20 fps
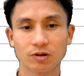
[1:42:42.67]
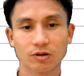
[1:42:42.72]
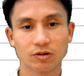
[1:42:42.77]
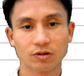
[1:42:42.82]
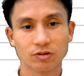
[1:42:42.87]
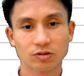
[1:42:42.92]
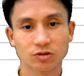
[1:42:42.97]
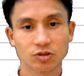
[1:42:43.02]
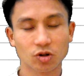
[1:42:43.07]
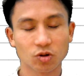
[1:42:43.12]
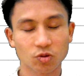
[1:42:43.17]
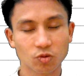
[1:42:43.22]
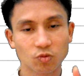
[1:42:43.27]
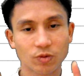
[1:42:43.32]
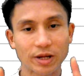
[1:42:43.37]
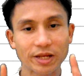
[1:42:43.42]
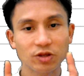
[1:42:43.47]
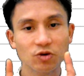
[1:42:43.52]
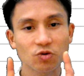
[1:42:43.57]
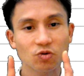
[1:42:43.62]
So
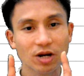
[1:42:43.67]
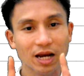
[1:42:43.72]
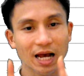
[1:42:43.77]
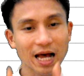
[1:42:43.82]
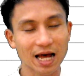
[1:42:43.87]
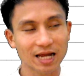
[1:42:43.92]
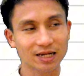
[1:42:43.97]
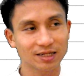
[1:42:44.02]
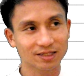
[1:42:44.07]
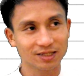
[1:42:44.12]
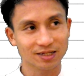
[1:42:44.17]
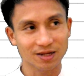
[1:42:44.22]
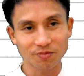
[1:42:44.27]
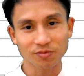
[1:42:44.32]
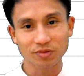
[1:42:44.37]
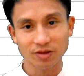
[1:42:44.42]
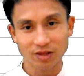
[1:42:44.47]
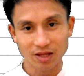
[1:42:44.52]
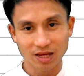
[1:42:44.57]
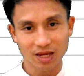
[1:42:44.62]
when you cut
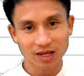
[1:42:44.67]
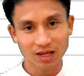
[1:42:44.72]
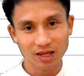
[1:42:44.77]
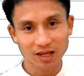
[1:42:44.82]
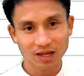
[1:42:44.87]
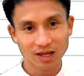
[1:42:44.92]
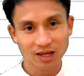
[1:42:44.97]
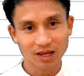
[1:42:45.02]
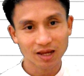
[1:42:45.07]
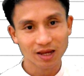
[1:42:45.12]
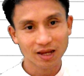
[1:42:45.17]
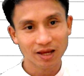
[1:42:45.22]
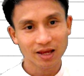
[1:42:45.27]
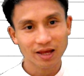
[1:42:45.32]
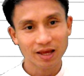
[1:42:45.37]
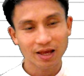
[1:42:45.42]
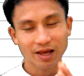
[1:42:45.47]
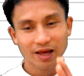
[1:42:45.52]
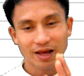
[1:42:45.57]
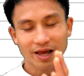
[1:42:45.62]
something,
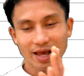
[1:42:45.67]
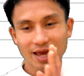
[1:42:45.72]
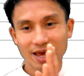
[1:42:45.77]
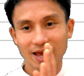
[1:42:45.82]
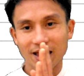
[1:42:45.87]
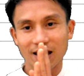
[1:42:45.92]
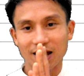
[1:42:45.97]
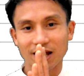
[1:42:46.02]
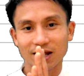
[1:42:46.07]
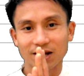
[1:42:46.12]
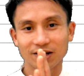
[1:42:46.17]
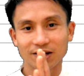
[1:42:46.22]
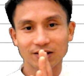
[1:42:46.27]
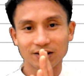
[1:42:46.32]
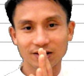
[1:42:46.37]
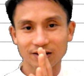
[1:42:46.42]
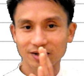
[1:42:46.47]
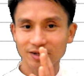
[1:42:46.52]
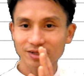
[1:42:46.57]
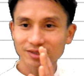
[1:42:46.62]
and
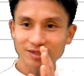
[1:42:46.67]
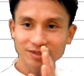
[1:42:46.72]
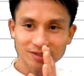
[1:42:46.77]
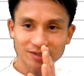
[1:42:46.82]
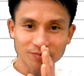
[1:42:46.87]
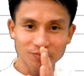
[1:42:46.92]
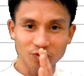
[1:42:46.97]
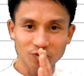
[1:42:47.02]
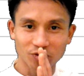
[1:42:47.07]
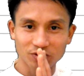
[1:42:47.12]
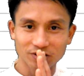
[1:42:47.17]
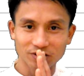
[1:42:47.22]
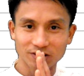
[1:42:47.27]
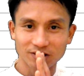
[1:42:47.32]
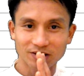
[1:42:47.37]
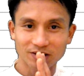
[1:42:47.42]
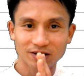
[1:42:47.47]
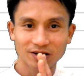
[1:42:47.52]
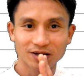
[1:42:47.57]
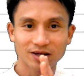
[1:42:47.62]
this is important,
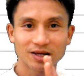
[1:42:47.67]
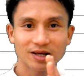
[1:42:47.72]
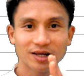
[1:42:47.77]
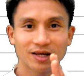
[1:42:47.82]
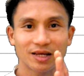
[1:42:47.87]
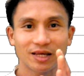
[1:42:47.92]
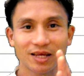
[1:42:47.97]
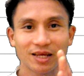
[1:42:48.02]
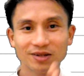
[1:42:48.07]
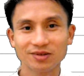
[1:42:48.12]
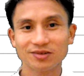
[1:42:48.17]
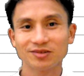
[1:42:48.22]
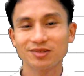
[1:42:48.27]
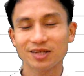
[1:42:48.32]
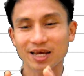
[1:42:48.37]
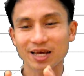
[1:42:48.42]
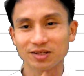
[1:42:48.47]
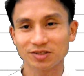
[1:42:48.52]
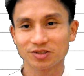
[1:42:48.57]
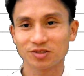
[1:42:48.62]
in
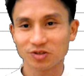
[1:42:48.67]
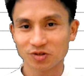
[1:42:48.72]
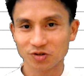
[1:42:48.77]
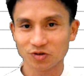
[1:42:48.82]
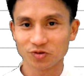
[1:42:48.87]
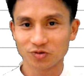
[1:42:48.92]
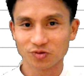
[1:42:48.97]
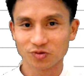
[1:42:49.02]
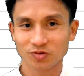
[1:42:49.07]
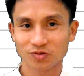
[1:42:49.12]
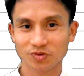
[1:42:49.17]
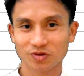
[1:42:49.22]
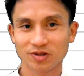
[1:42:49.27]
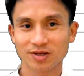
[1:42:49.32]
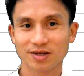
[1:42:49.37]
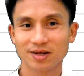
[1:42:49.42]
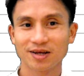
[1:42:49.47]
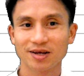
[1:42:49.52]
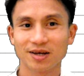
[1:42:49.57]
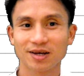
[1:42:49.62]
S2,
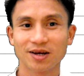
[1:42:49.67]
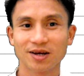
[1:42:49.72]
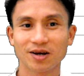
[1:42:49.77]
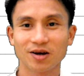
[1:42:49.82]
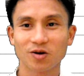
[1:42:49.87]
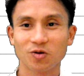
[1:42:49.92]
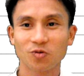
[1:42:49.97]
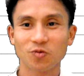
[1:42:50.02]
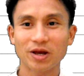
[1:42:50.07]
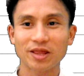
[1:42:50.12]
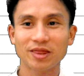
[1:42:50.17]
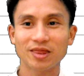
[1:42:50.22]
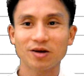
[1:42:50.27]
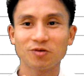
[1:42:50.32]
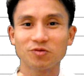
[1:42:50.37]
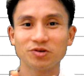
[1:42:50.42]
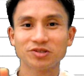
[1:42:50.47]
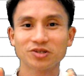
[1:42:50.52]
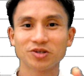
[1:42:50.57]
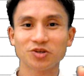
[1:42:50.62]
when there
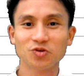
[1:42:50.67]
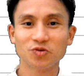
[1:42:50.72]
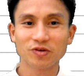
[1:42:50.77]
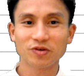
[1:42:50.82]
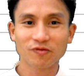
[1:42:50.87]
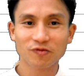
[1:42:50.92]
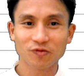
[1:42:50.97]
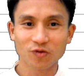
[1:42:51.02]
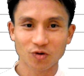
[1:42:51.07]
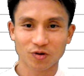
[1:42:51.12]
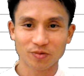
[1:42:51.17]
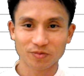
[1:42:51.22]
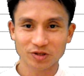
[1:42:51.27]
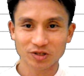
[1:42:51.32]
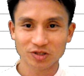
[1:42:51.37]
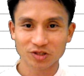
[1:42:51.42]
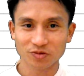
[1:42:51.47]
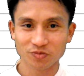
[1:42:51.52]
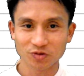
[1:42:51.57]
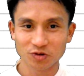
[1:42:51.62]
is a uniform
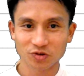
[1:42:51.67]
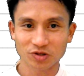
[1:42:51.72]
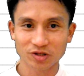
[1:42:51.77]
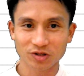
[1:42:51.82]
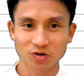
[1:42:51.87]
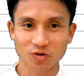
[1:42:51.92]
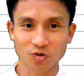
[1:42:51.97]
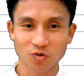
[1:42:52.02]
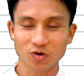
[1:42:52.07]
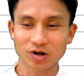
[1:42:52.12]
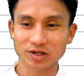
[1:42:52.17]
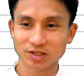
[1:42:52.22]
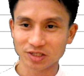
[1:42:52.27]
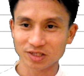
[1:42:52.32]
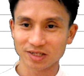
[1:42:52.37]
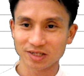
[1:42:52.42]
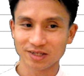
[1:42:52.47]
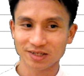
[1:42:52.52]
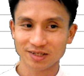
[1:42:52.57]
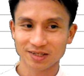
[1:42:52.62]
distribution
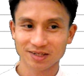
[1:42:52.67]
question,